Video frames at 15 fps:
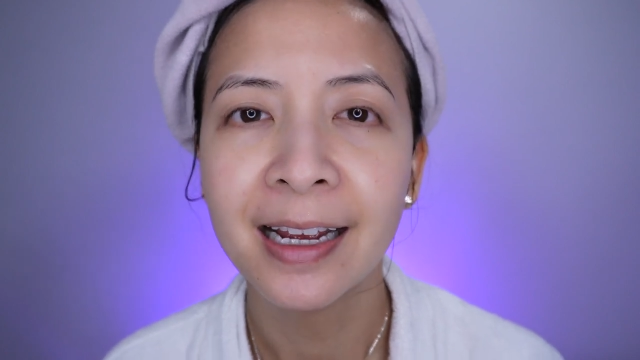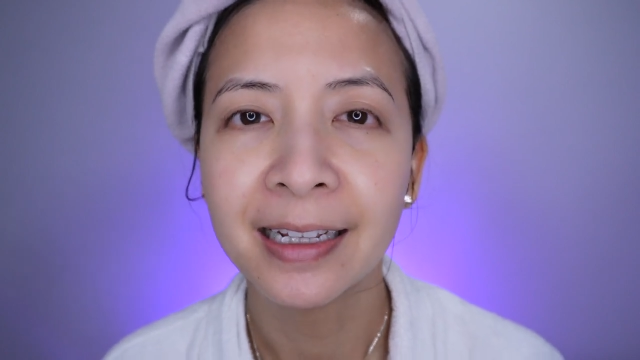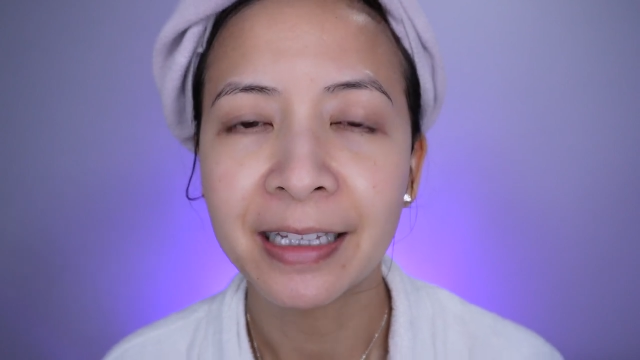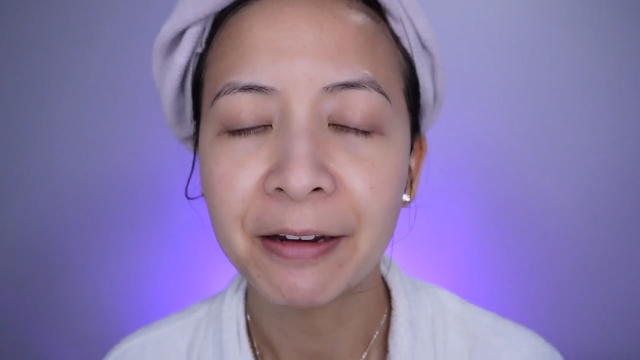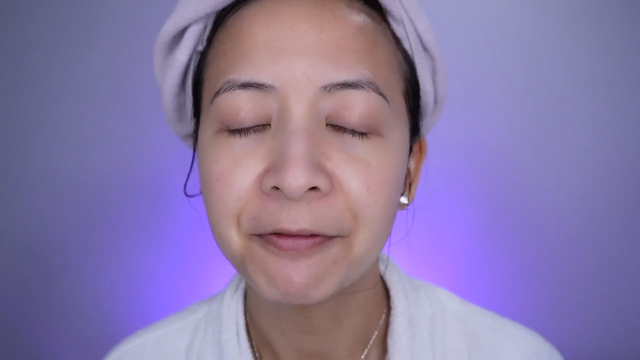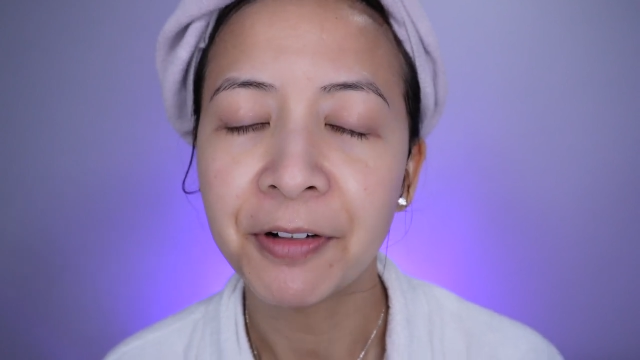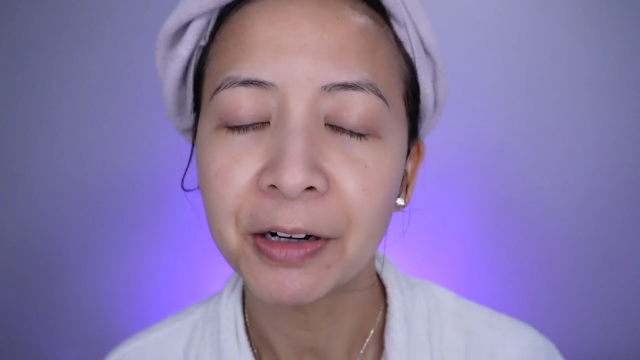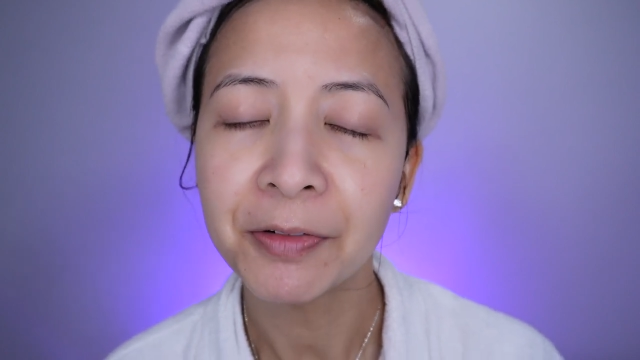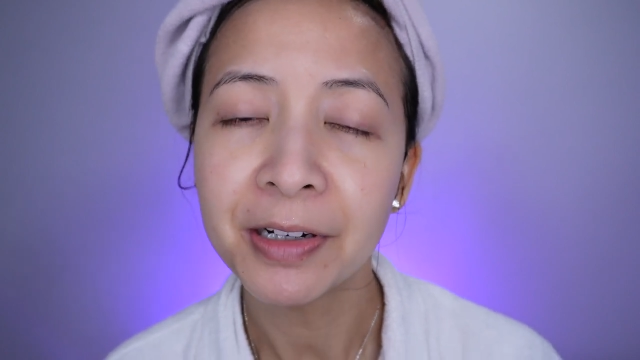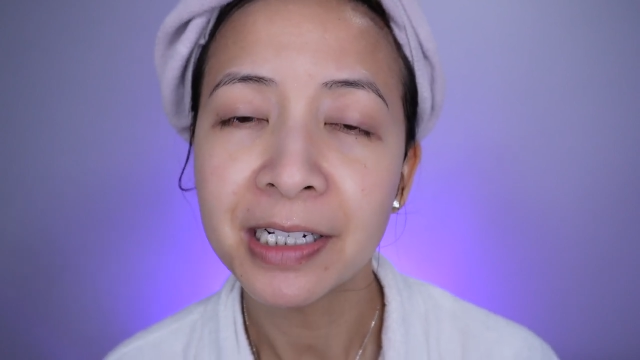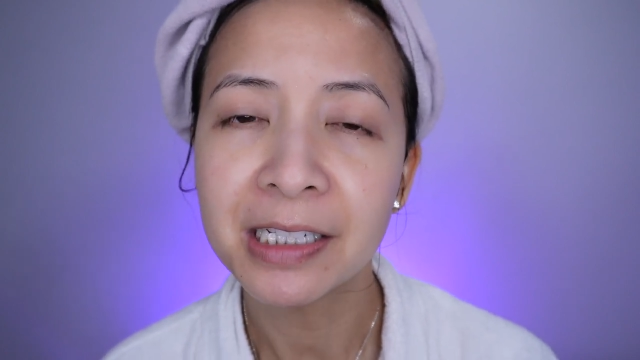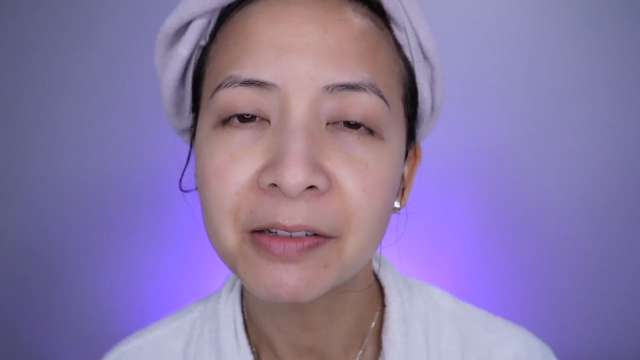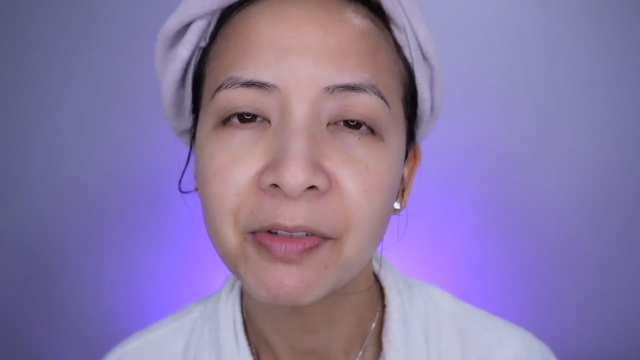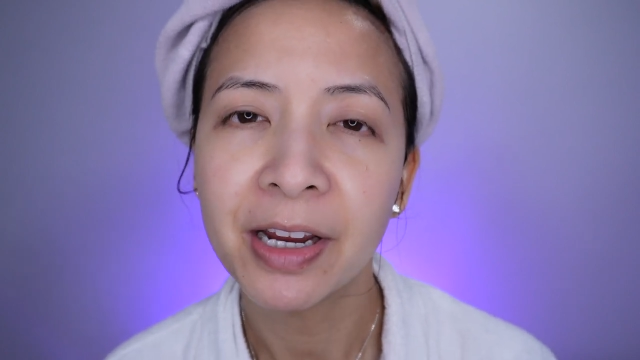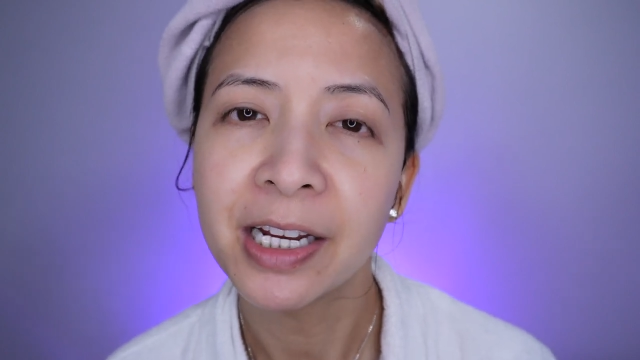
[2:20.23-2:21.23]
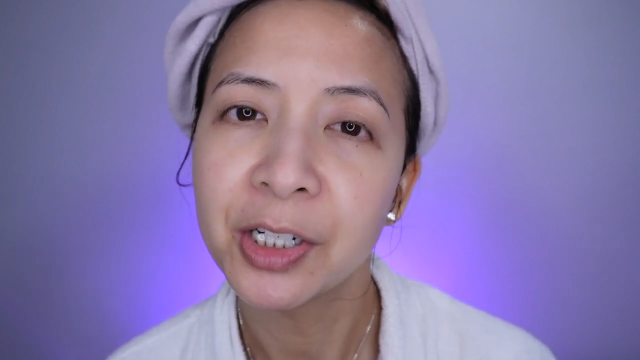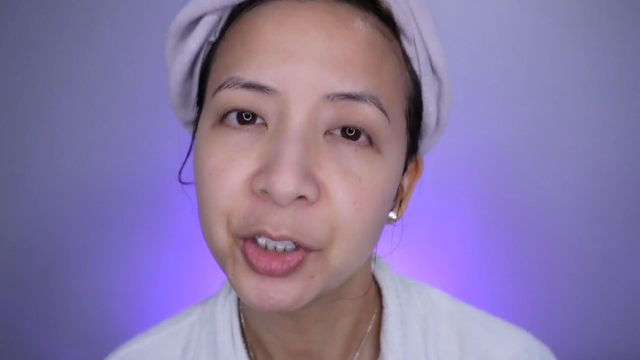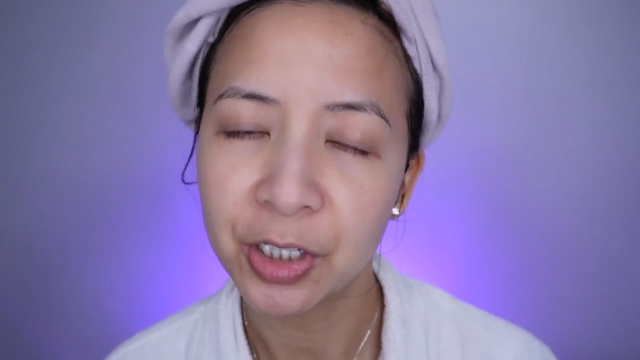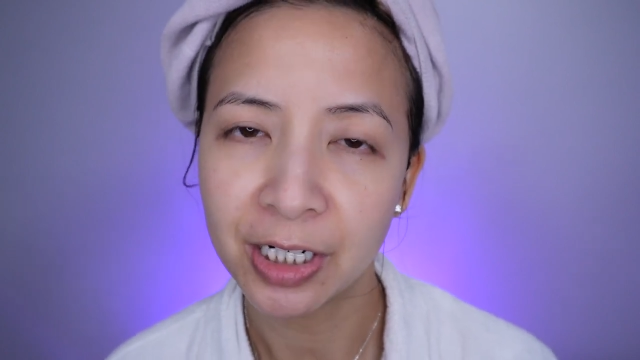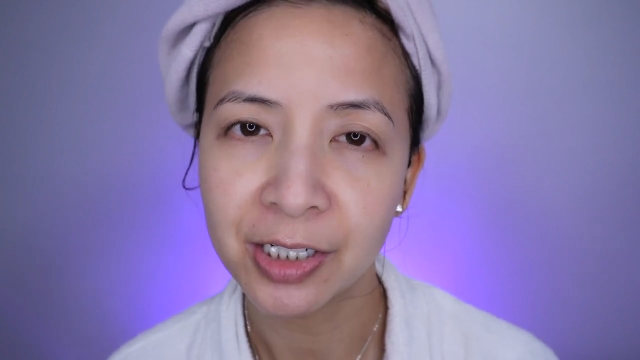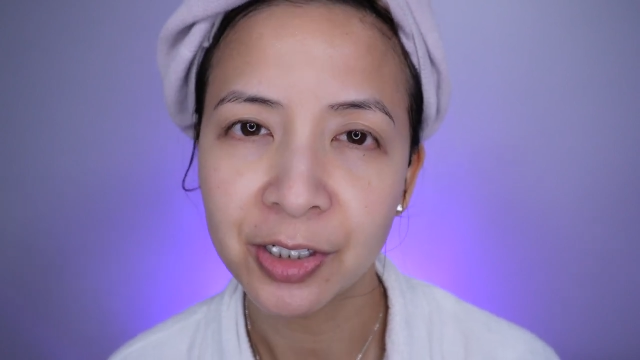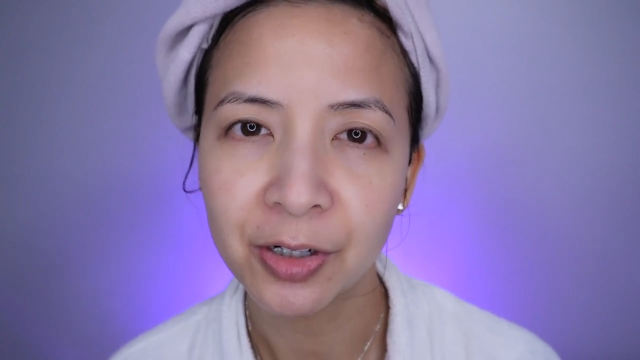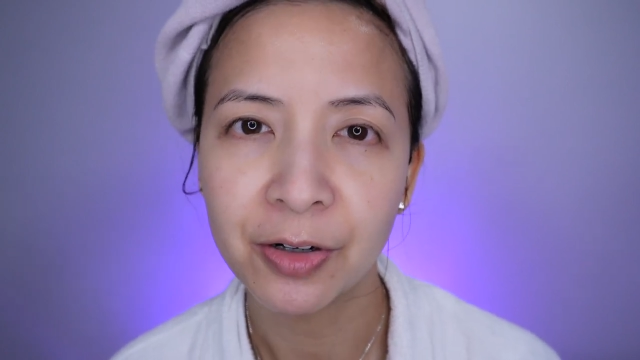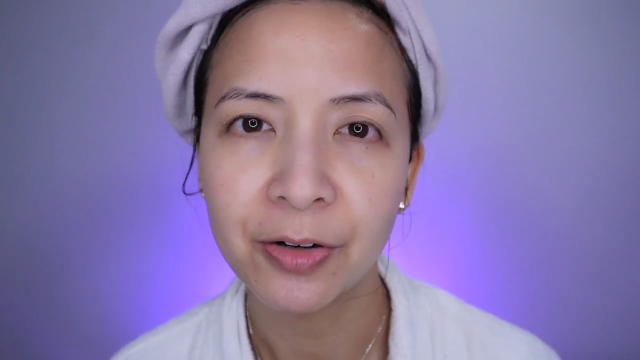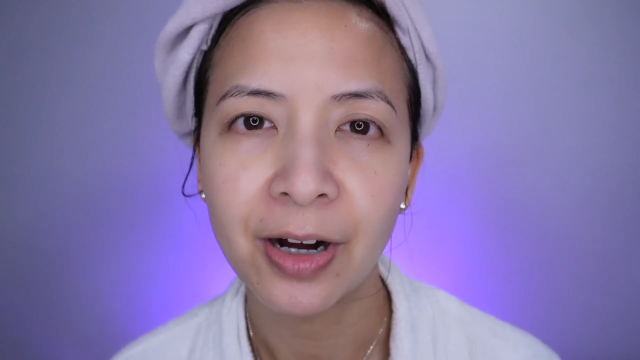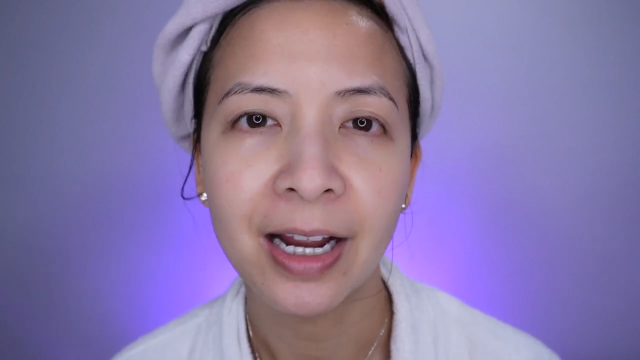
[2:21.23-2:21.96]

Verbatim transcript: The fragrance is very gentle.